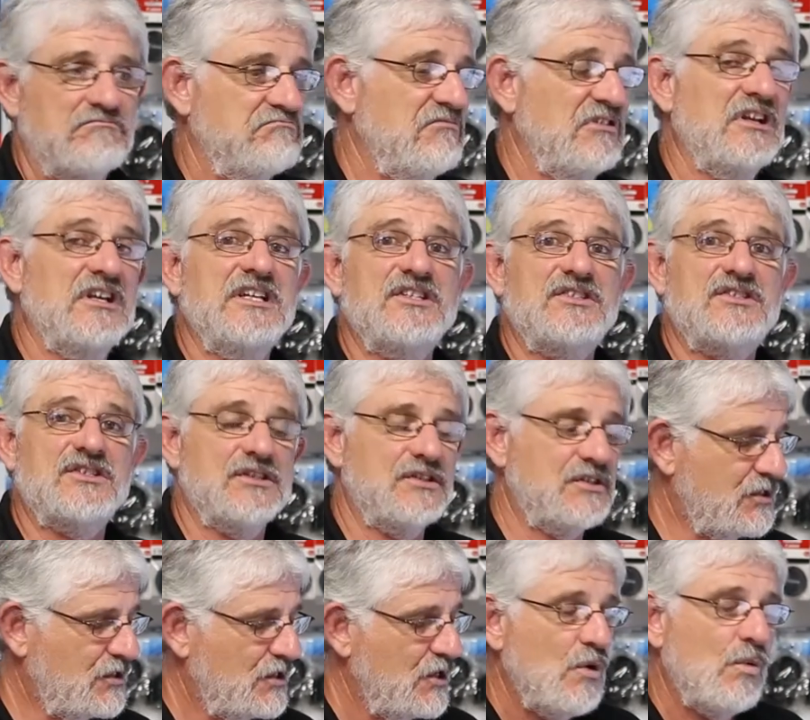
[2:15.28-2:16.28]

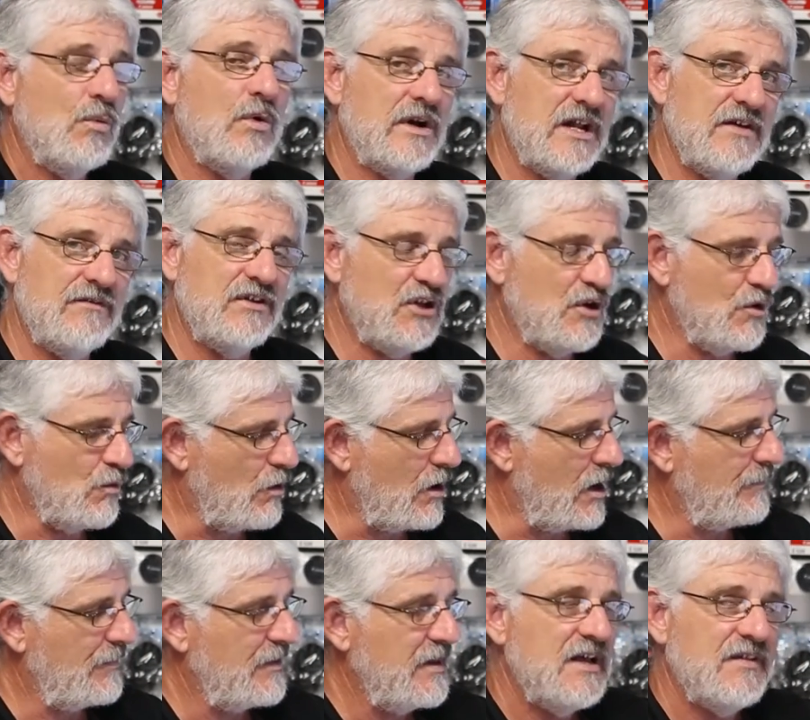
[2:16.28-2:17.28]
lizards, whatever you want,